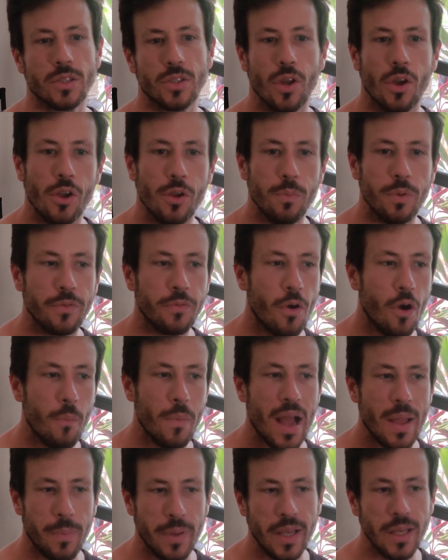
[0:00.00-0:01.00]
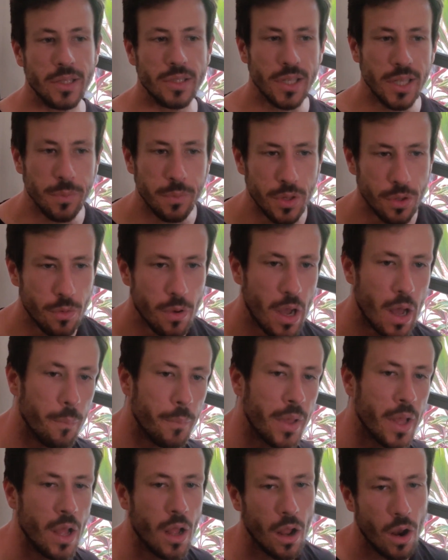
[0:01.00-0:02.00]
So before my PC blew
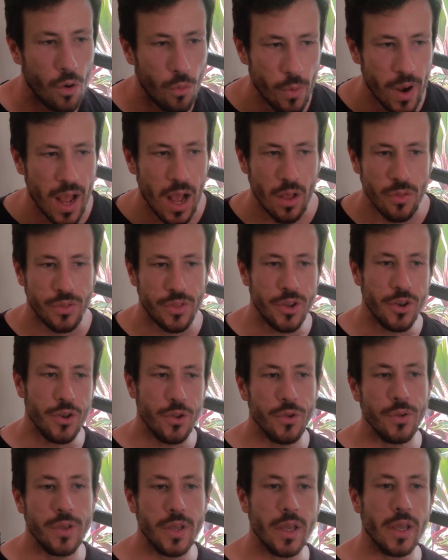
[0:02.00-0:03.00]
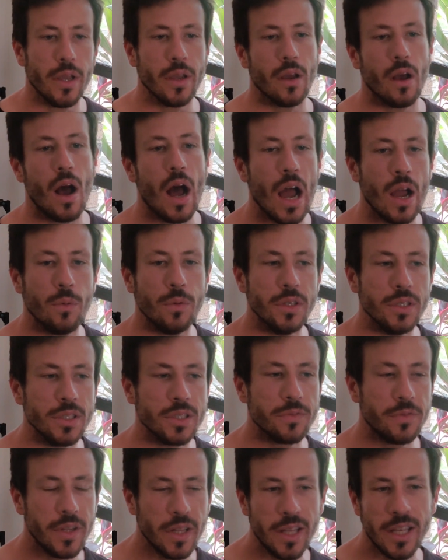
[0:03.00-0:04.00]
up, around the new year, I was
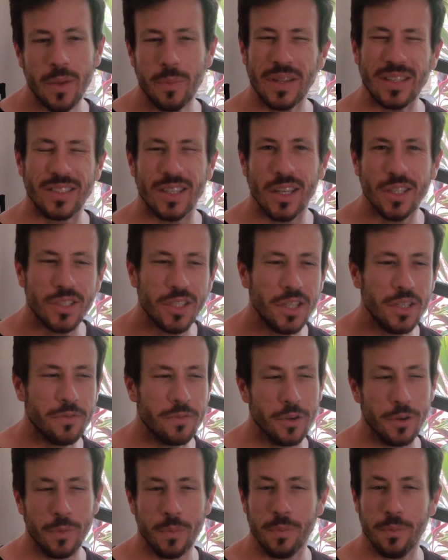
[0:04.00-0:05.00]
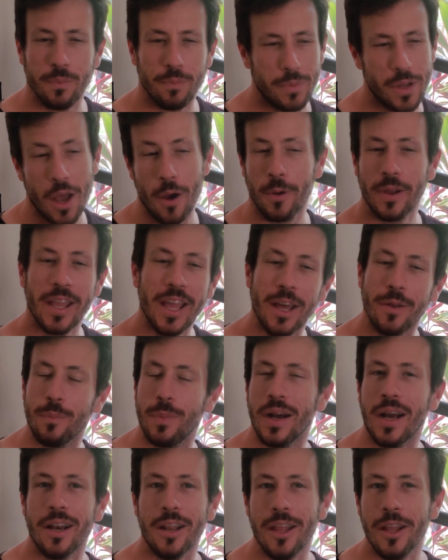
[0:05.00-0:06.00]
feeling a bit dusty from going out and
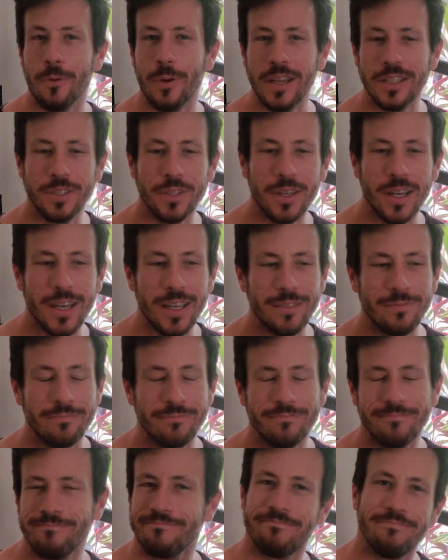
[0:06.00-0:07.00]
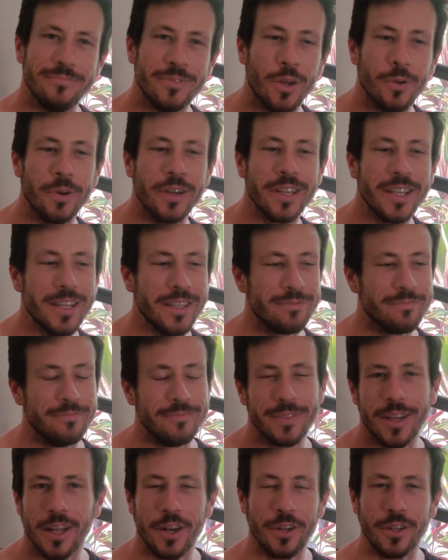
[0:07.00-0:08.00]
partying way too hard. Not really,
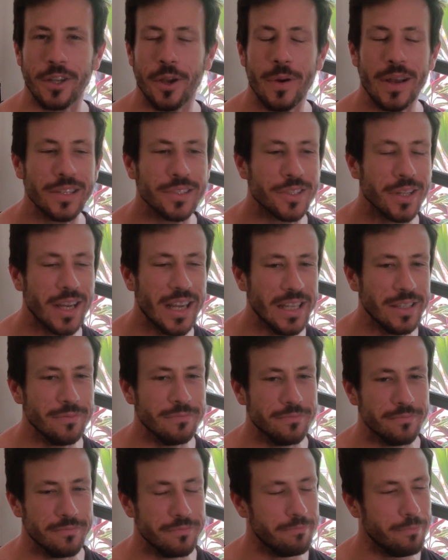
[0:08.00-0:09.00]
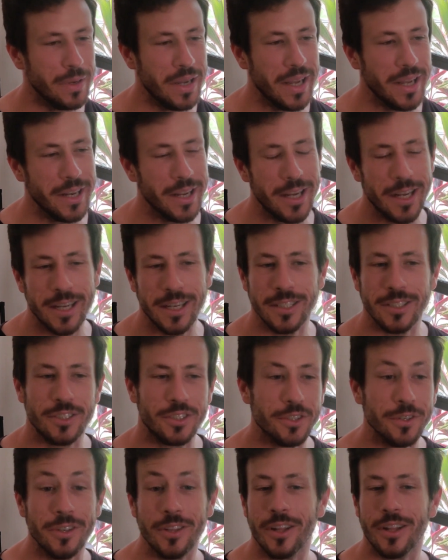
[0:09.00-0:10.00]
I don't go outside, but uh,
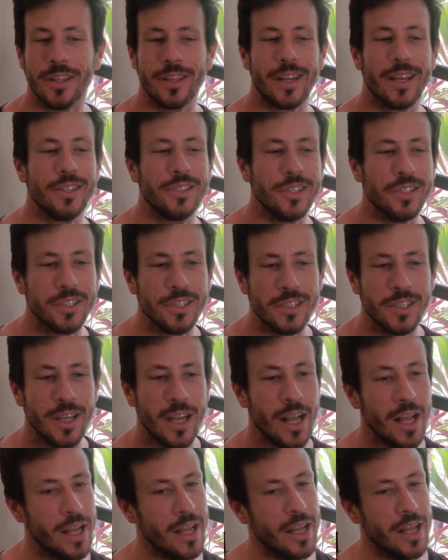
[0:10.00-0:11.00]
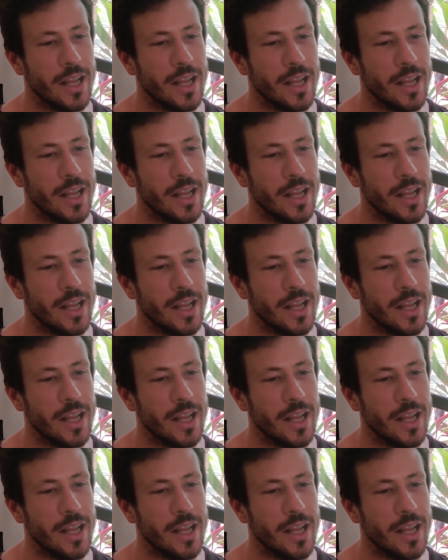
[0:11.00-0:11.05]
during the holiday season,